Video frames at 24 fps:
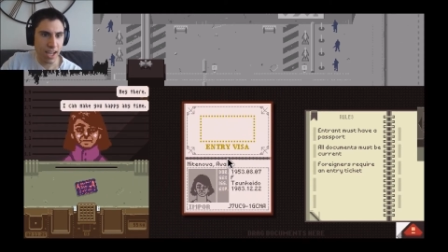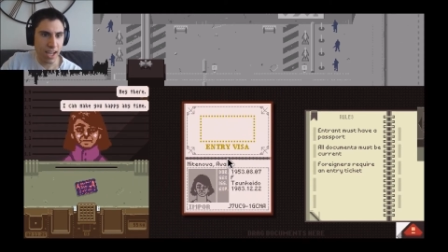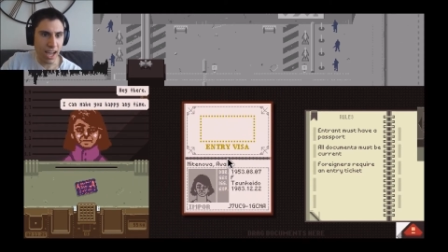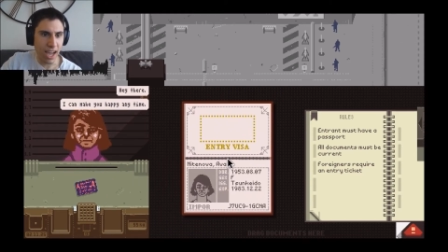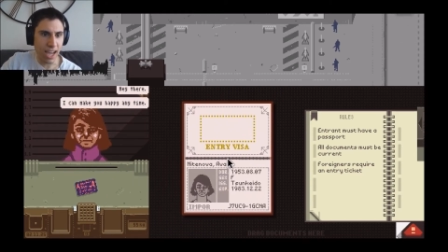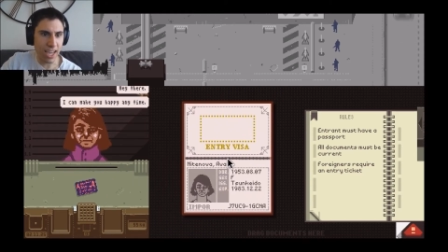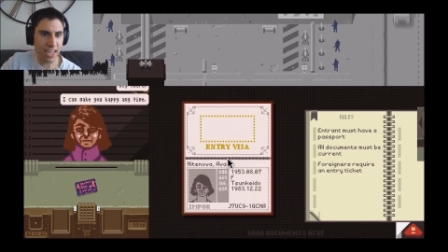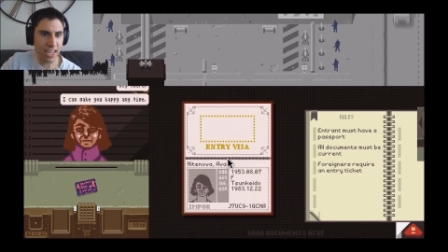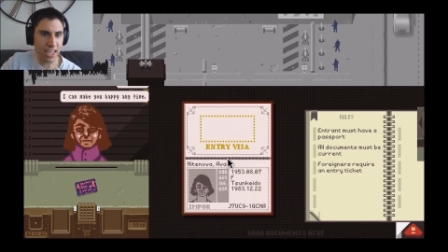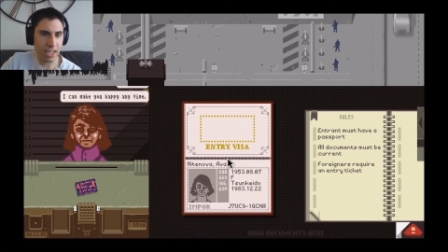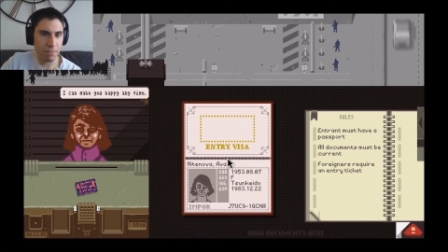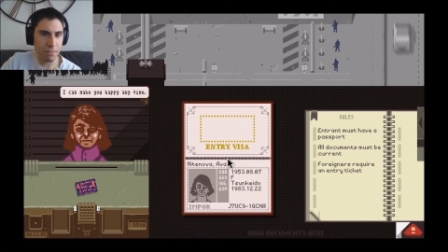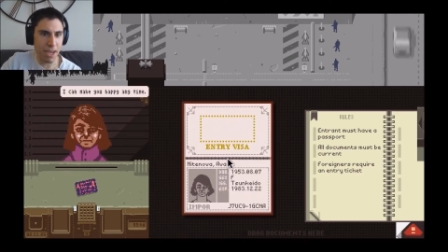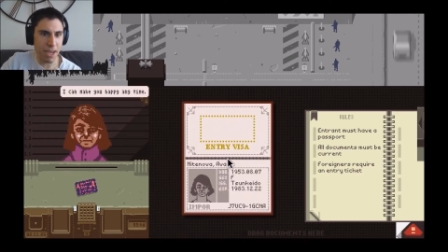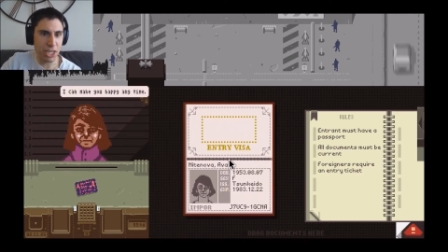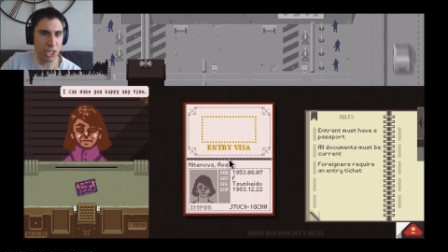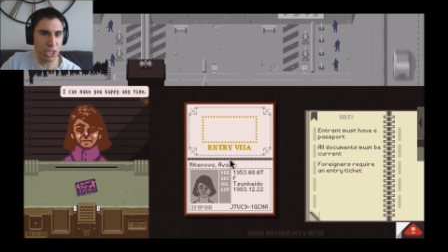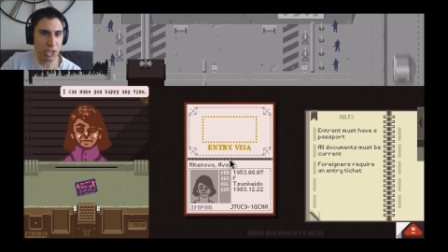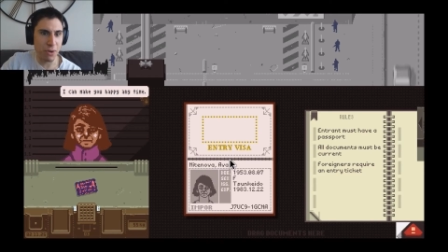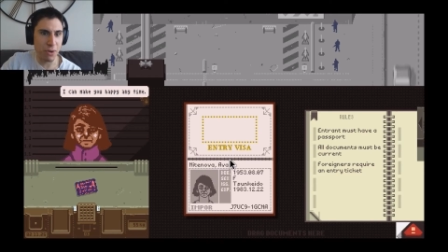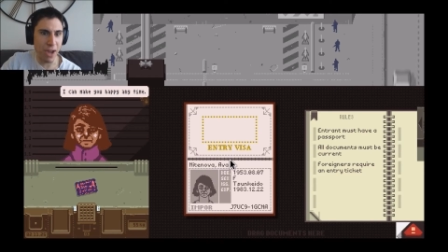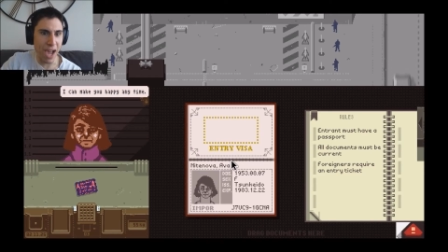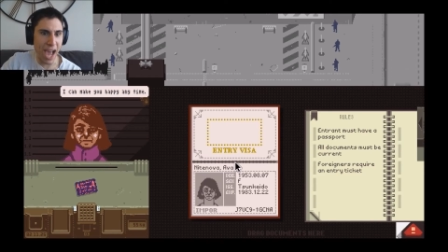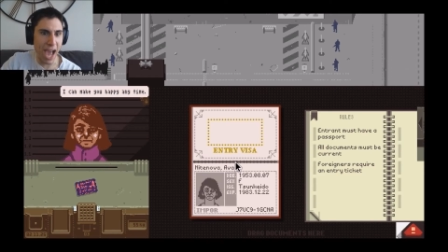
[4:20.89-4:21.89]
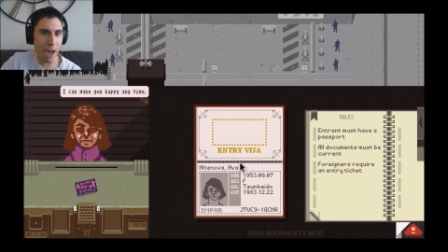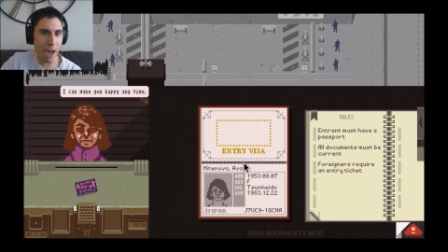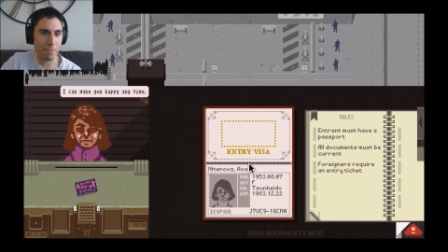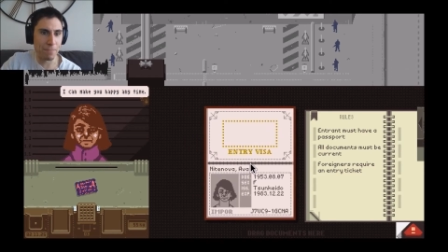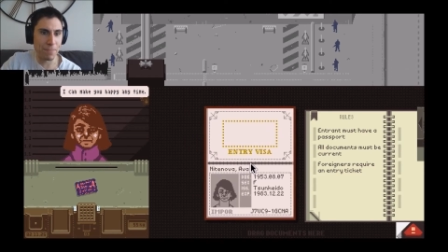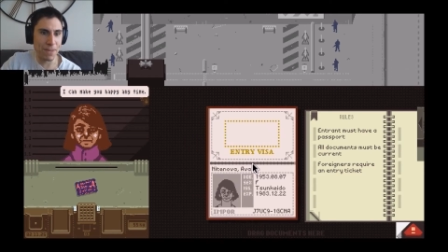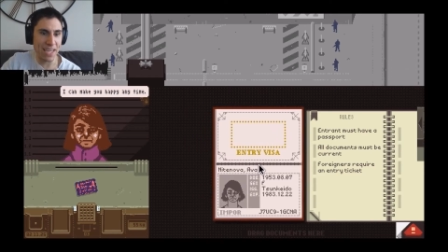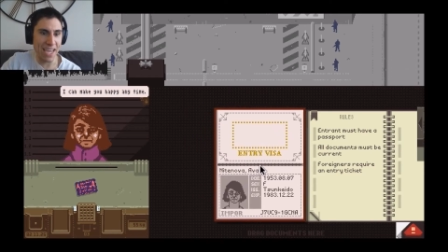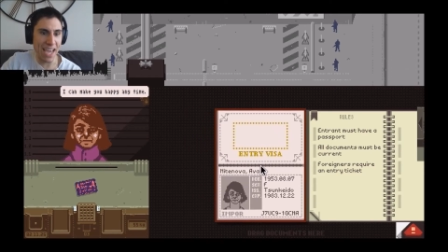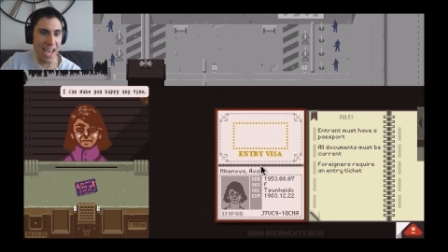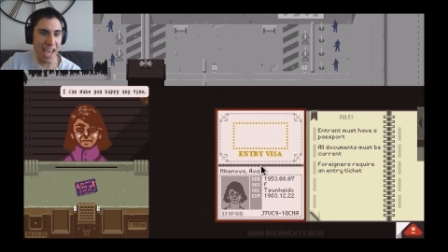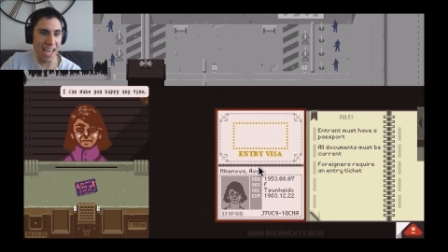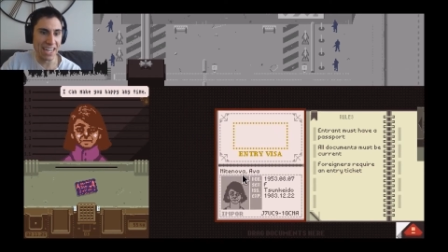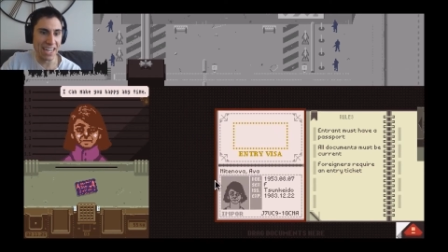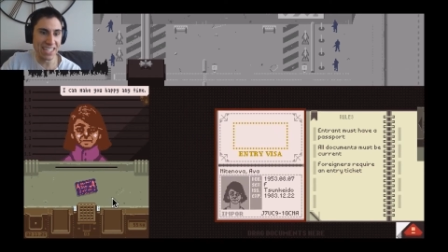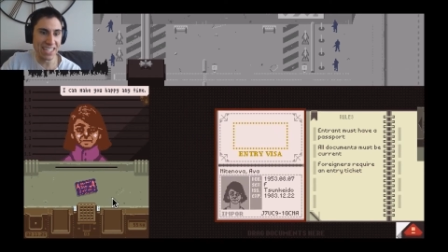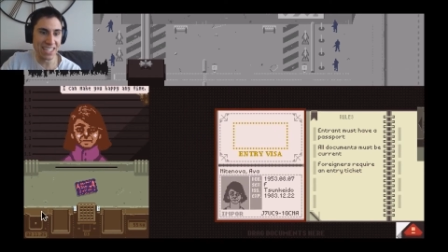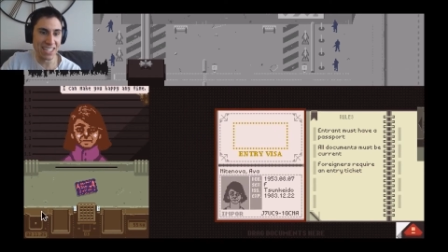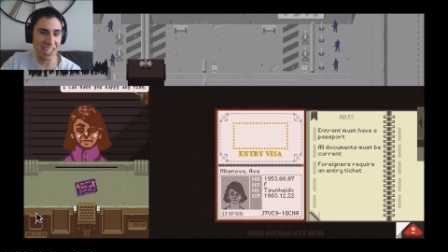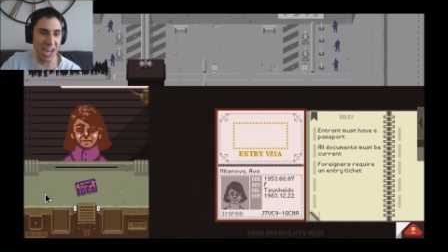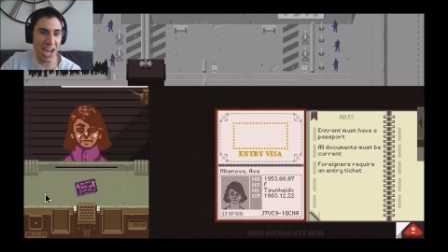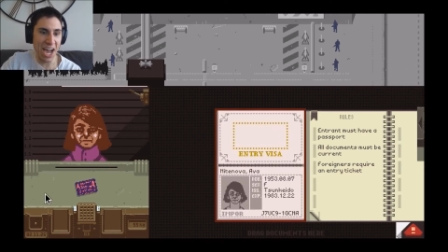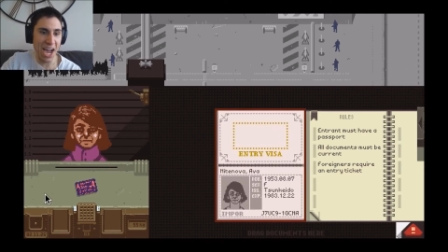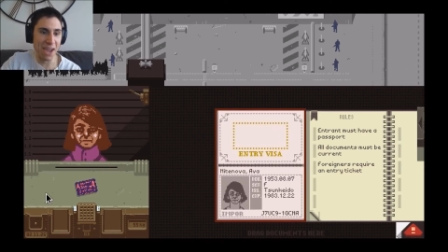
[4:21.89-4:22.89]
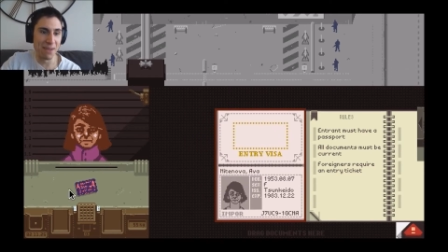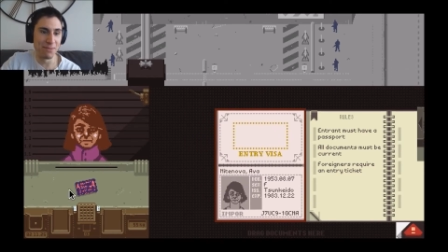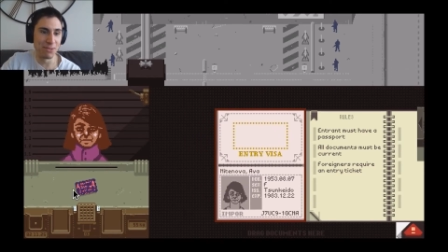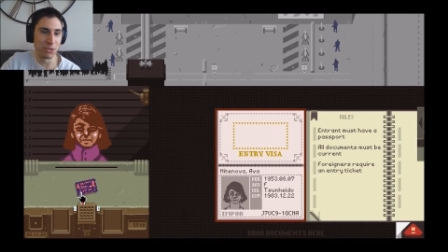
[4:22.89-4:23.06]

I can make you happy anytime.